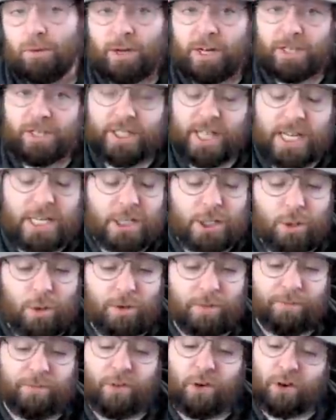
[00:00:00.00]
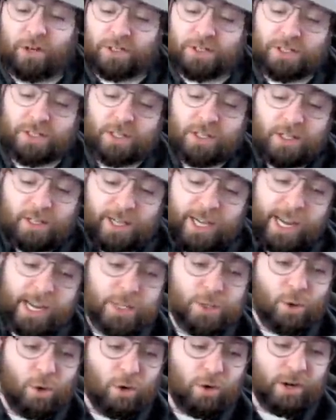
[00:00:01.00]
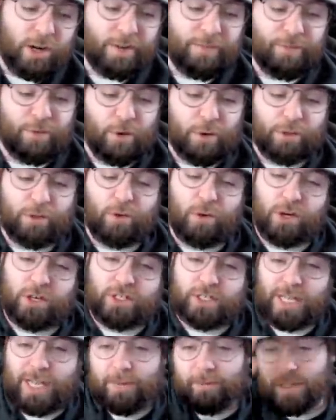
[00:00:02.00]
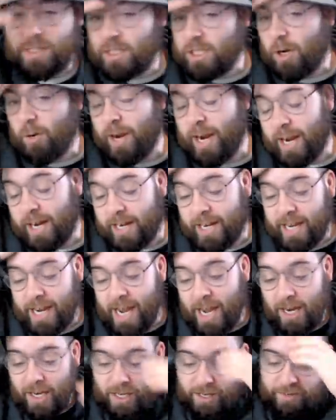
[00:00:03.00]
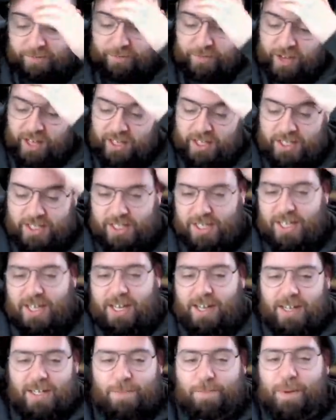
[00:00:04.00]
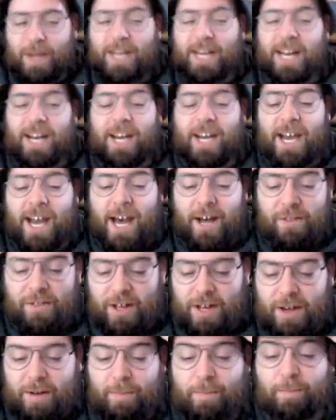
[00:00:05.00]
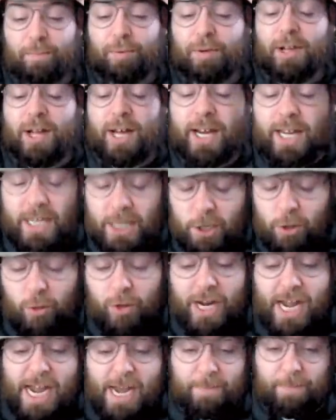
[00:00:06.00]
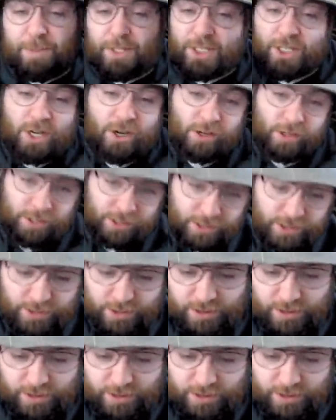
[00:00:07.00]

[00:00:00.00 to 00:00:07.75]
points. They scored first. It's already 4th quarter time. Let's go ahead and get out of here, fellas. It's been another bloody good episode.